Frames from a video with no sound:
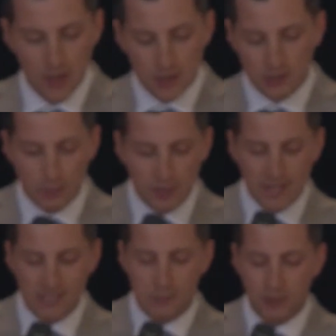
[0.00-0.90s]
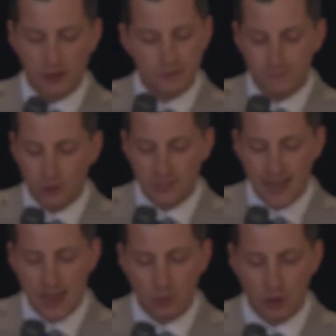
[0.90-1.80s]
Someone needs to put their foot
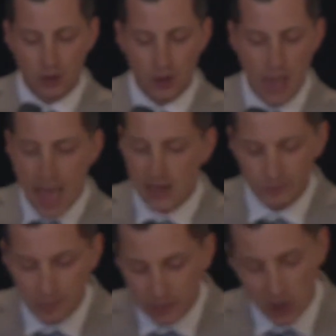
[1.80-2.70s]
down, and if me